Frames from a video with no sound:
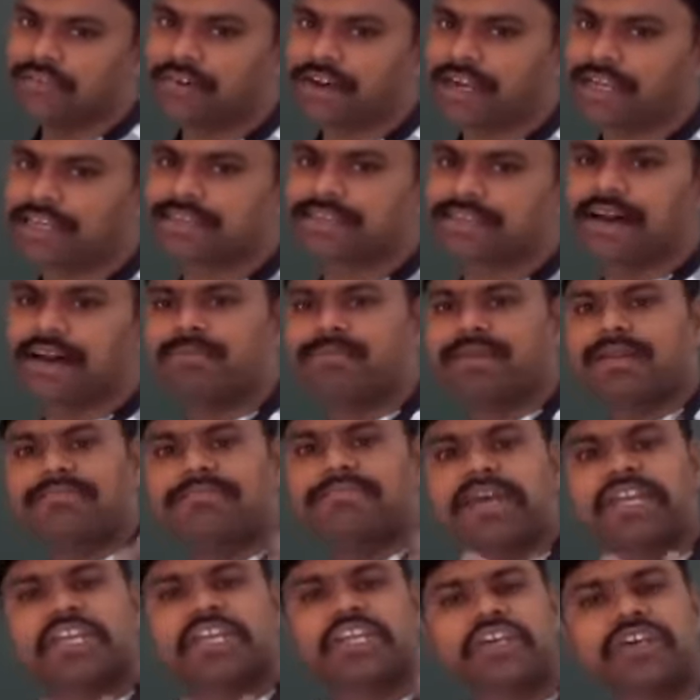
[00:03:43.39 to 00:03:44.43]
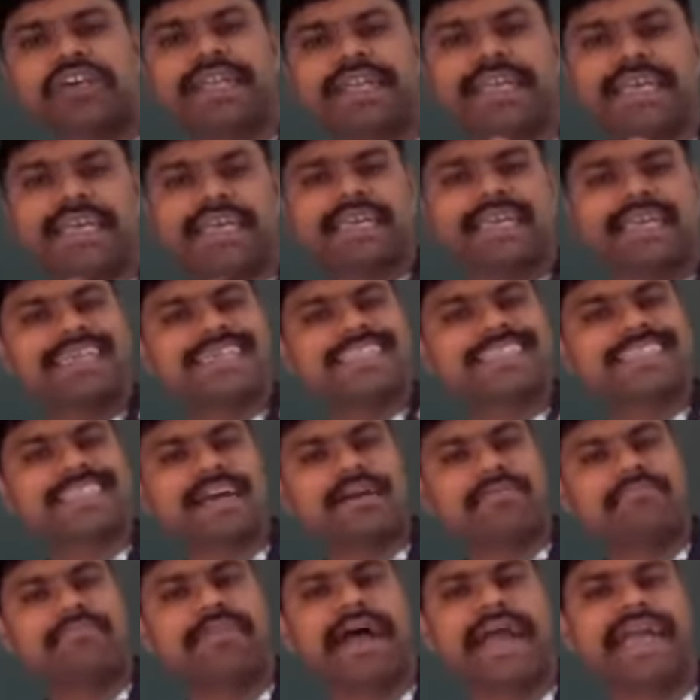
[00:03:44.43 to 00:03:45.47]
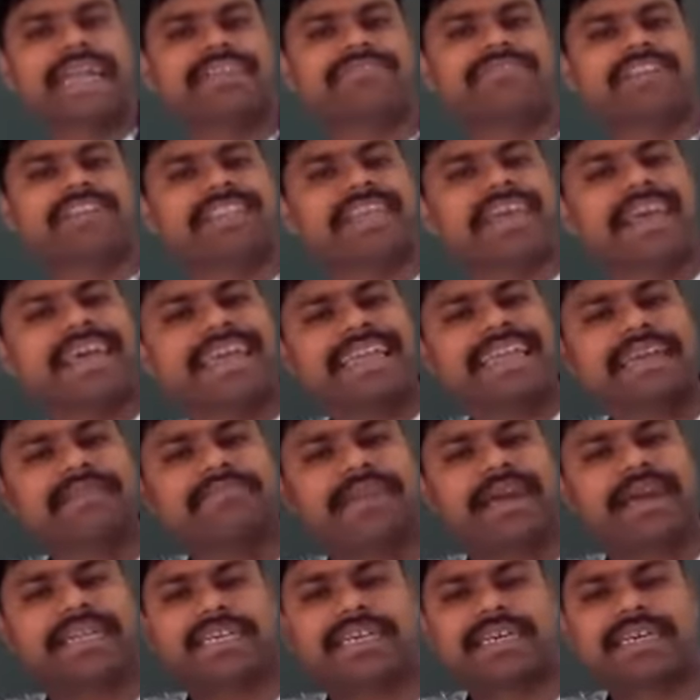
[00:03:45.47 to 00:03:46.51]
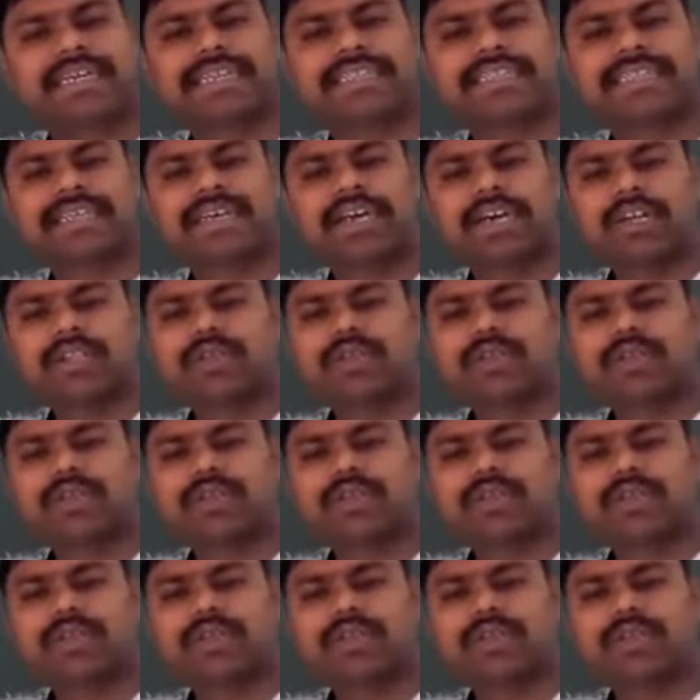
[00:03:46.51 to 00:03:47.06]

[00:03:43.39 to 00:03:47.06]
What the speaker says: For example, mercury is combined with any metals,